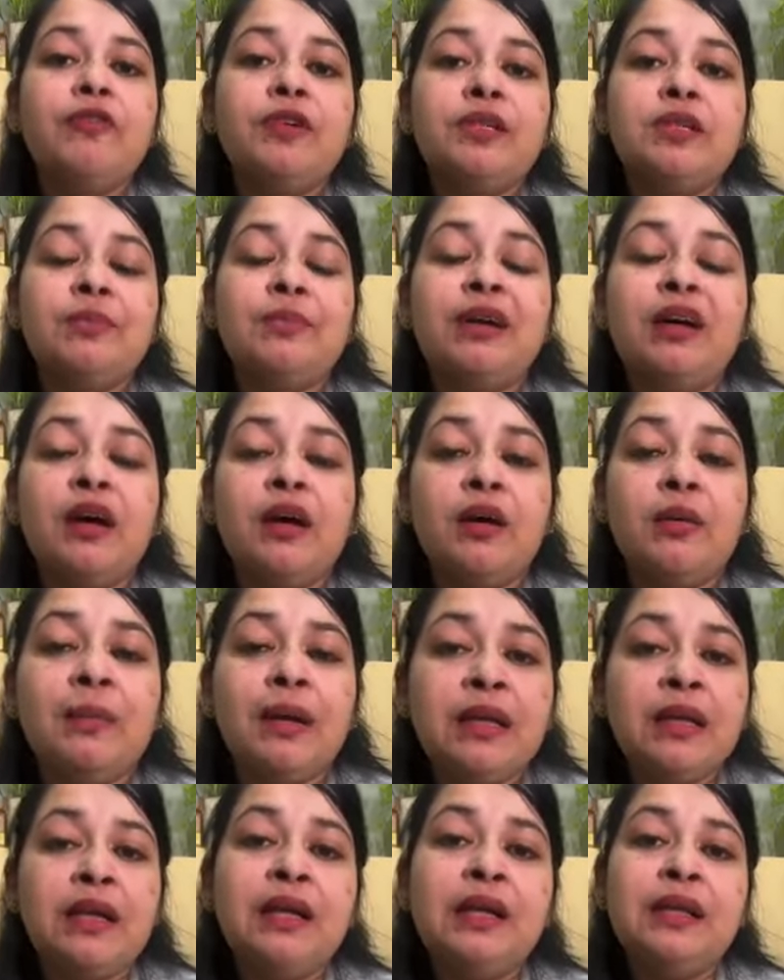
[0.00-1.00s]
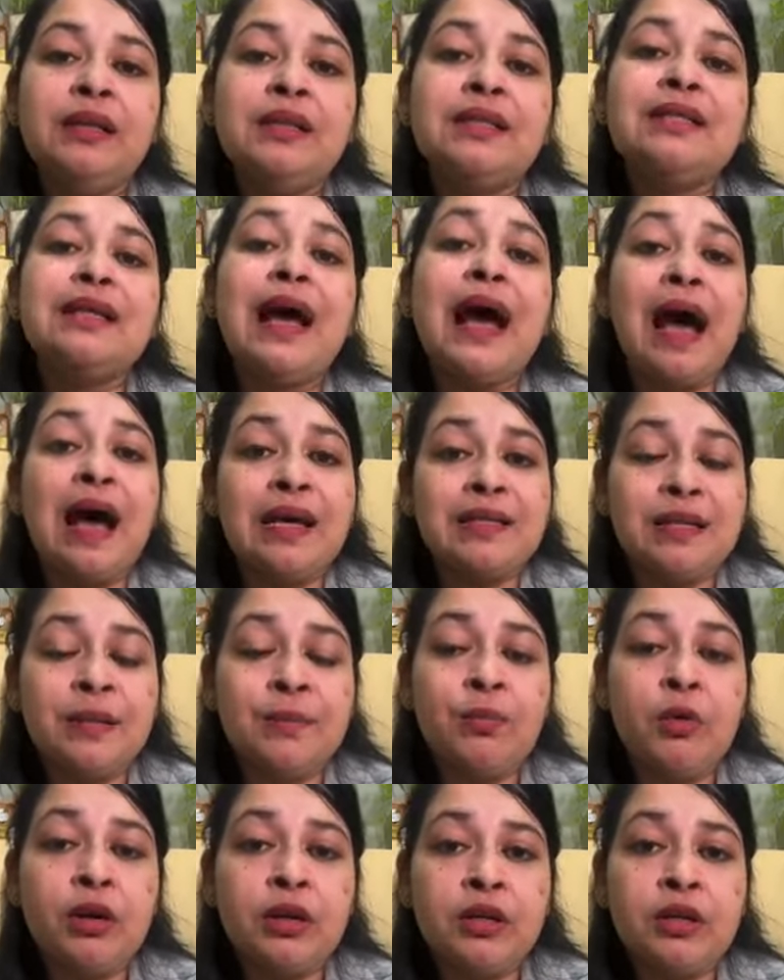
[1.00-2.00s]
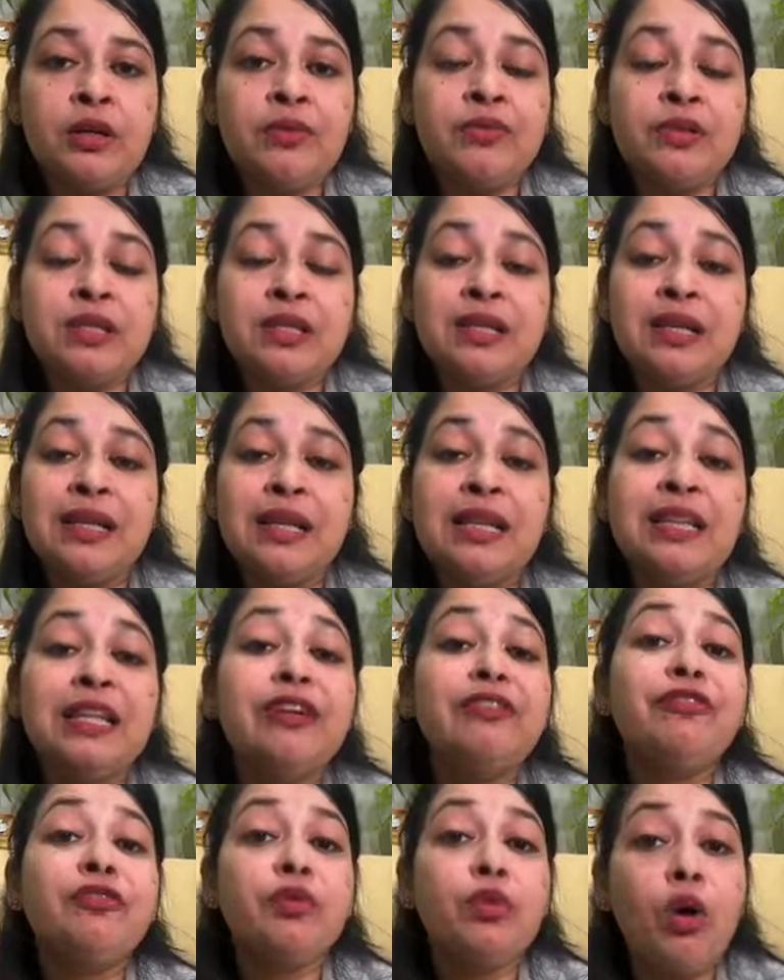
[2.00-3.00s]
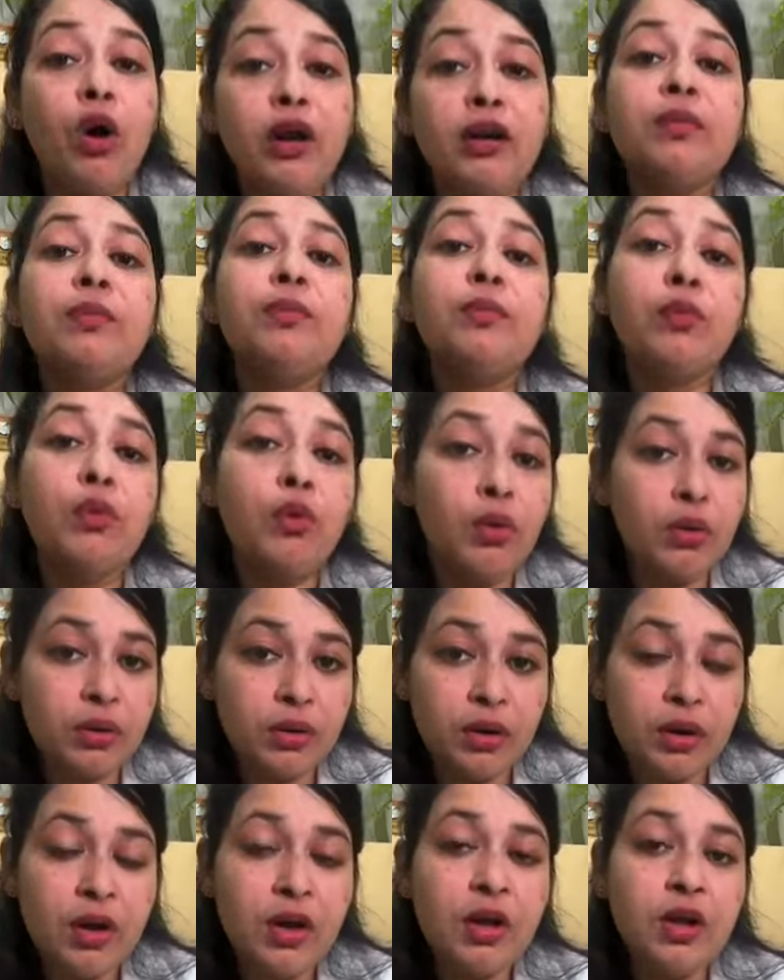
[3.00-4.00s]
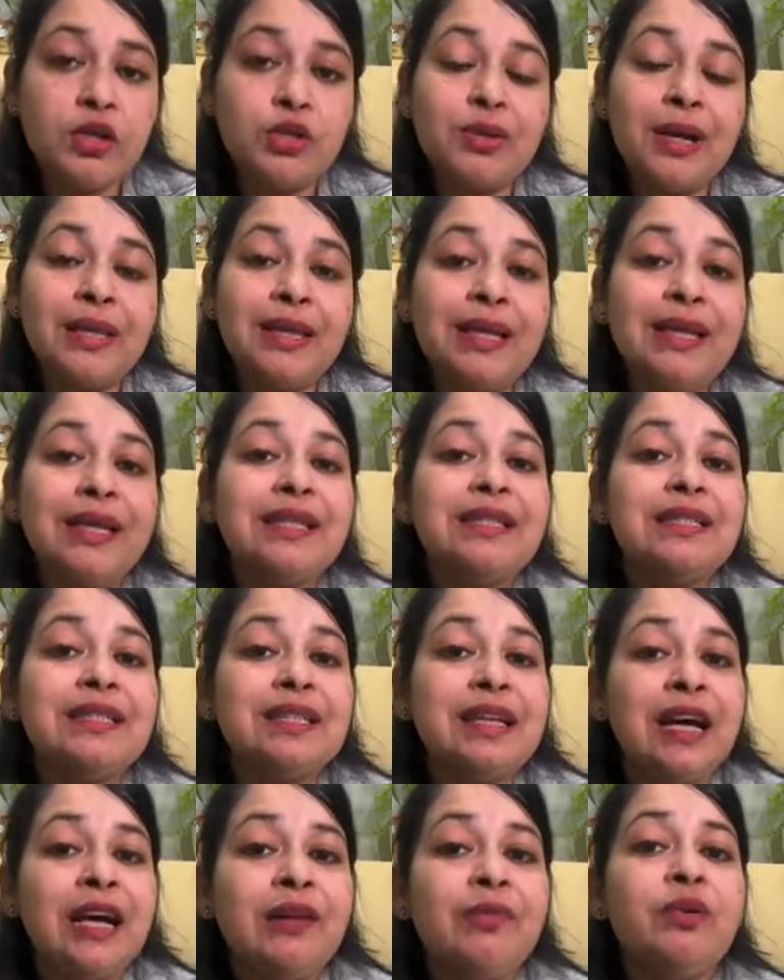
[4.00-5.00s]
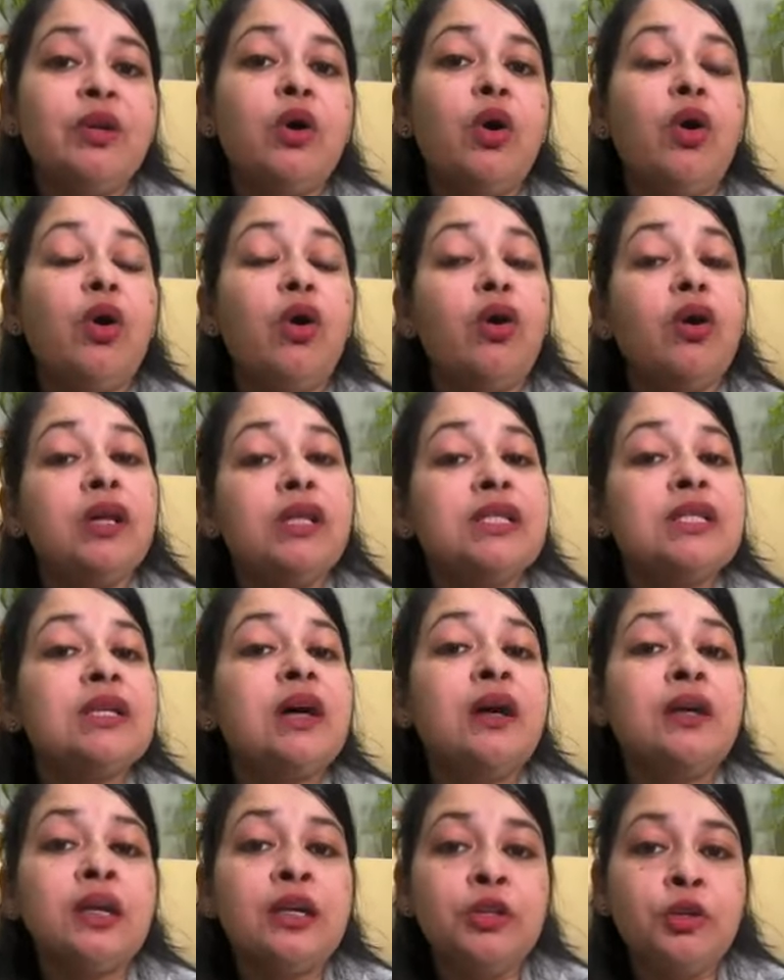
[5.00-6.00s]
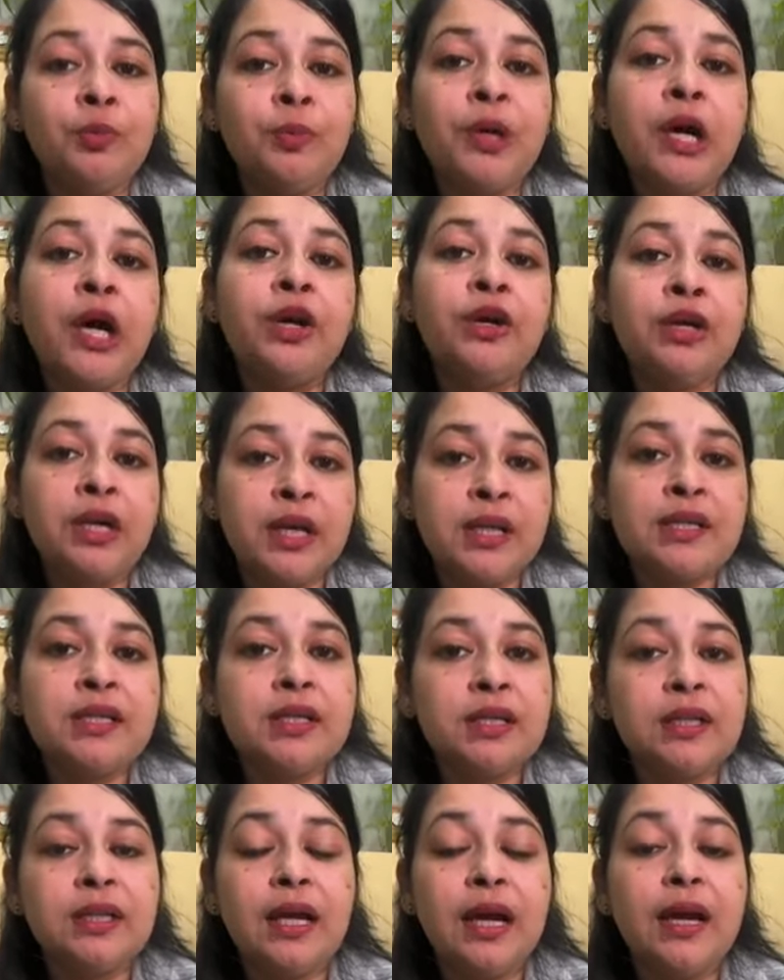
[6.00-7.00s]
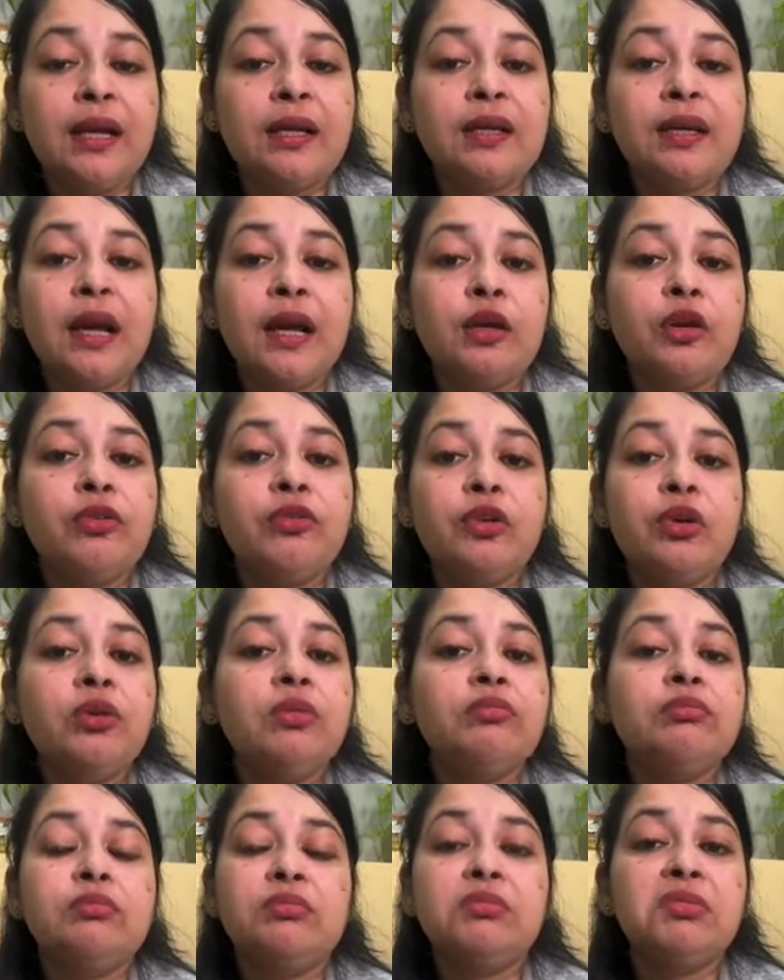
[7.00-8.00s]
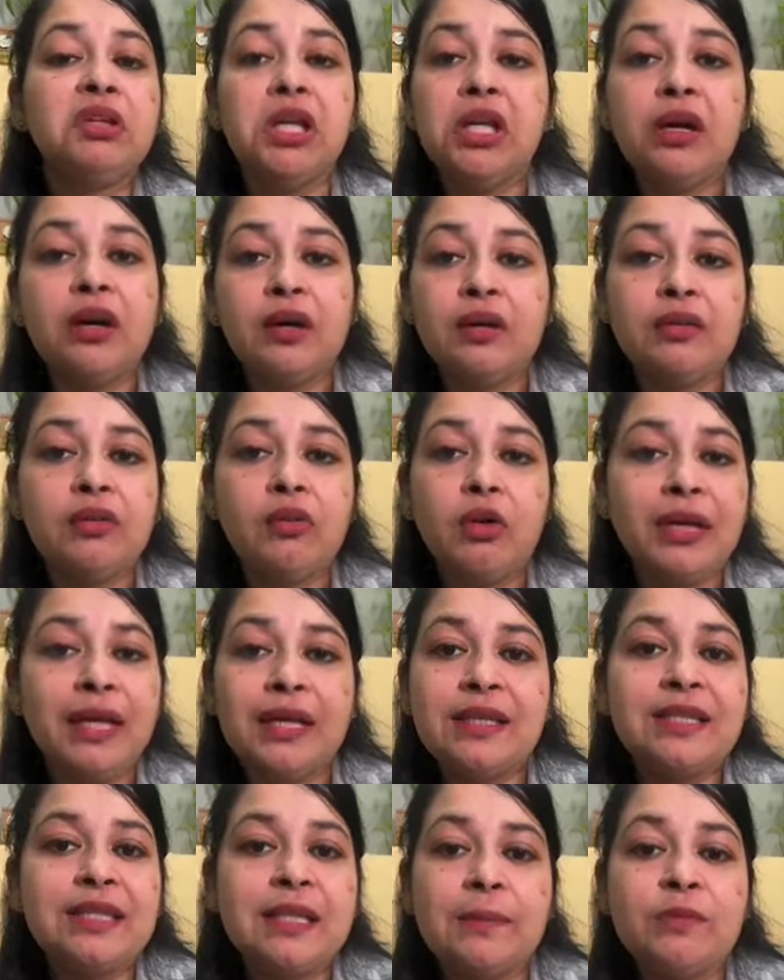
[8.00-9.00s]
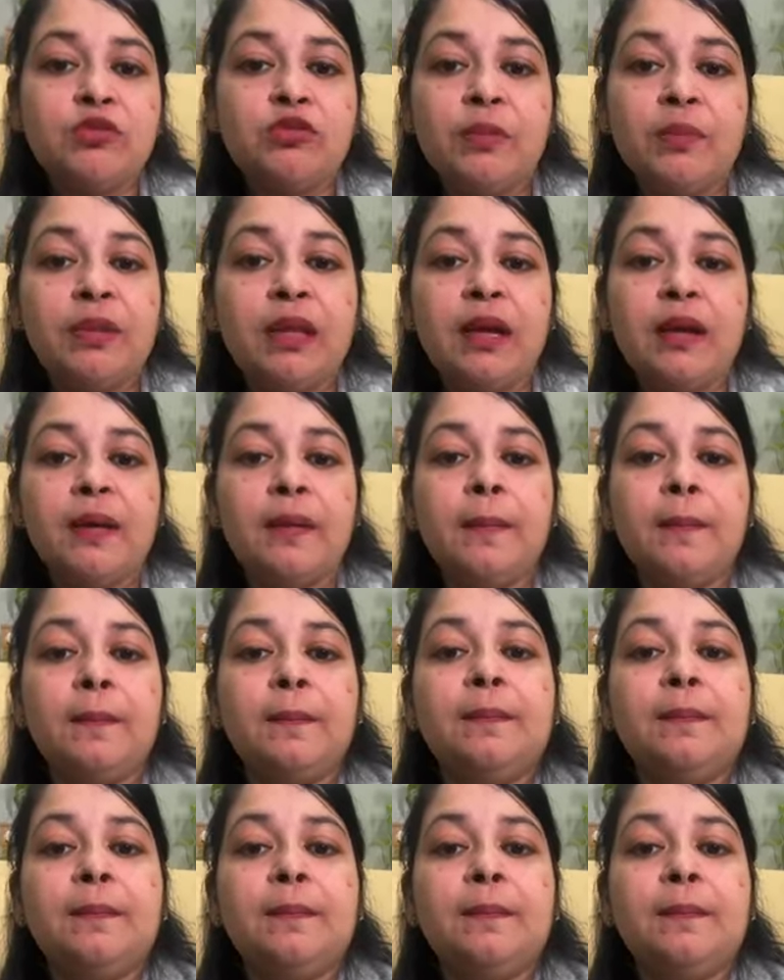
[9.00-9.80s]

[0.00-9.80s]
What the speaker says: Mental health is as important as physical health, if not more. So I think it's time we all started to prioritize it and kind of, you know, learn or take steps from that.